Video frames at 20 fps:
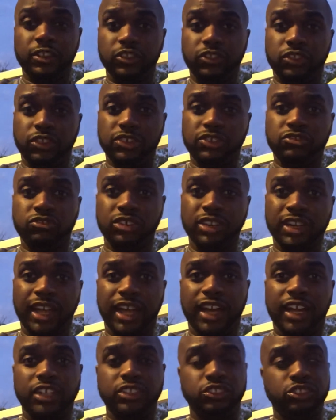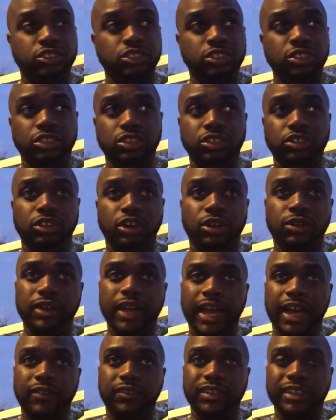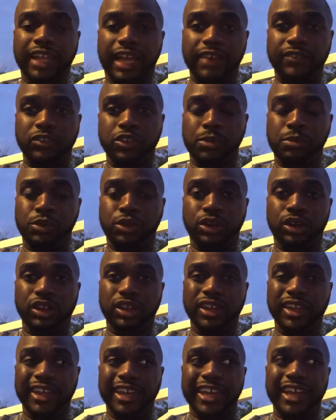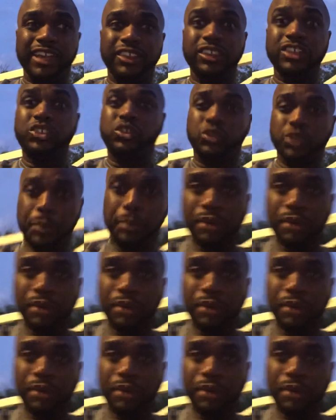just realize you don't have a life no more. And this is the